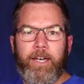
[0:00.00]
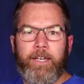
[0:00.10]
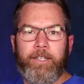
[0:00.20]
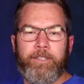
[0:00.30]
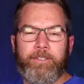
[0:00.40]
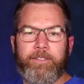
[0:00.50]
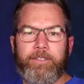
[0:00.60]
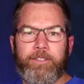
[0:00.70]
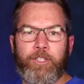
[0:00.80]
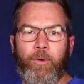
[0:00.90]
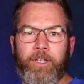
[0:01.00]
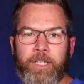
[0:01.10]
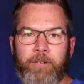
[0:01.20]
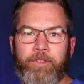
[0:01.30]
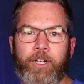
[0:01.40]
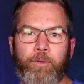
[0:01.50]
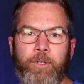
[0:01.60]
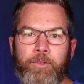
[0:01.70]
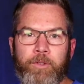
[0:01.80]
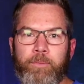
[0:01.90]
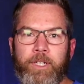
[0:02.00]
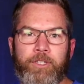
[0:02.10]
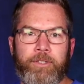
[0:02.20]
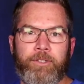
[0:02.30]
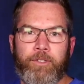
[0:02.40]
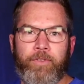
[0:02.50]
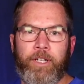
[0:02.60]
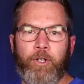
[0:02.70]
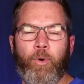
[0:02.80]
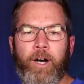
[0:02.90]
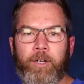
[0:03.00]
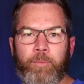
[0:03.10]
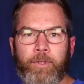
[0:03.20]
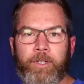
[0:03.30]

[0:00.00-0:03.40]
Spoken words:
And so I left there, went up to the mission, just found a quiet